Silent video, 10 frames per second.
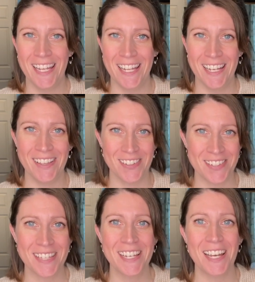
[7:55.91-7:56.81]
It
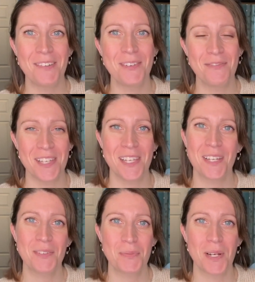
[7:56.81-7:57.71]
looks like I would feel like
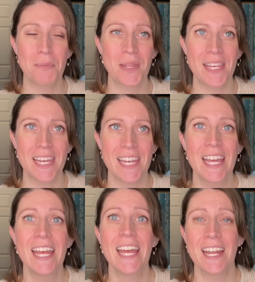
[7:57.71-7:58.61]
I was wearing a blanket,
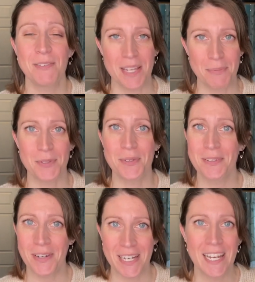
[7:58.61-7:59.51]
and I was
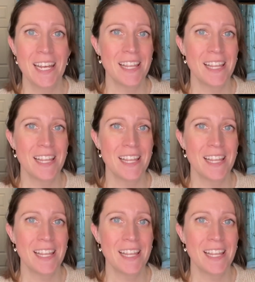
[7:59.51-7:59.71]
absolutely right.